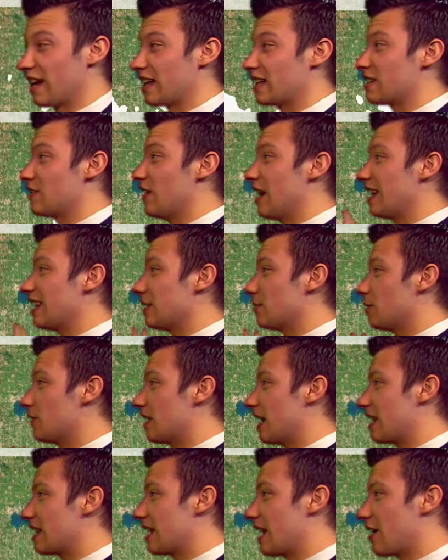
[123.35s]
It's finally moved
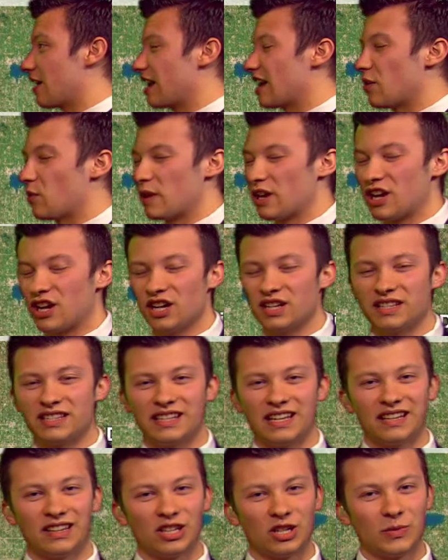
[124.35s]
out of the area. We could
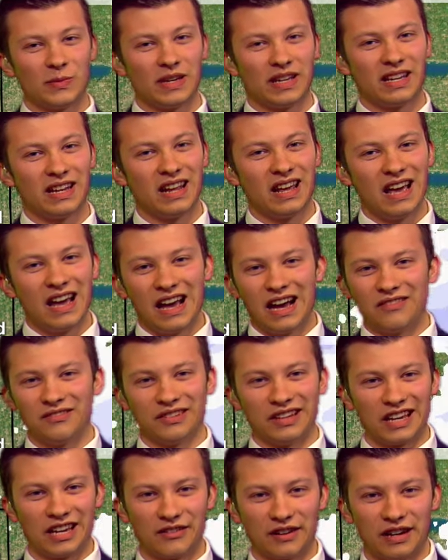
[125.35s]
see a little bit of
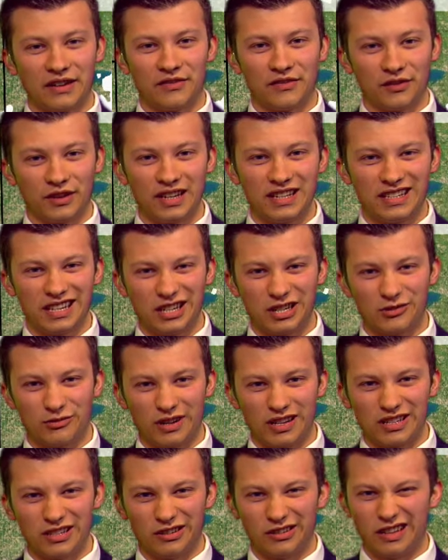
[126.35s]
lingering freezing
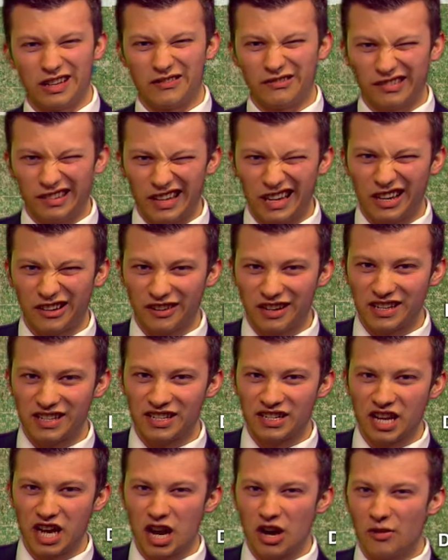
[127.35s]
drizzle and lingering
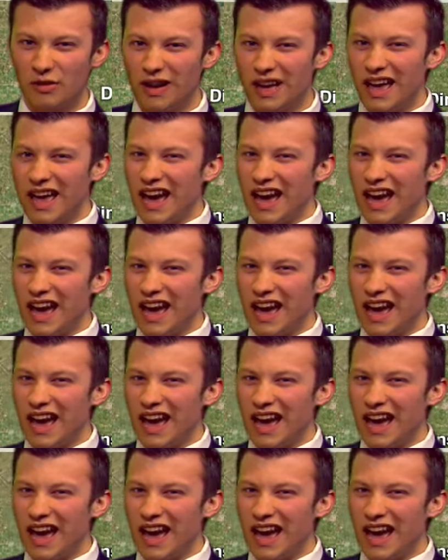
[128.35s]
snow.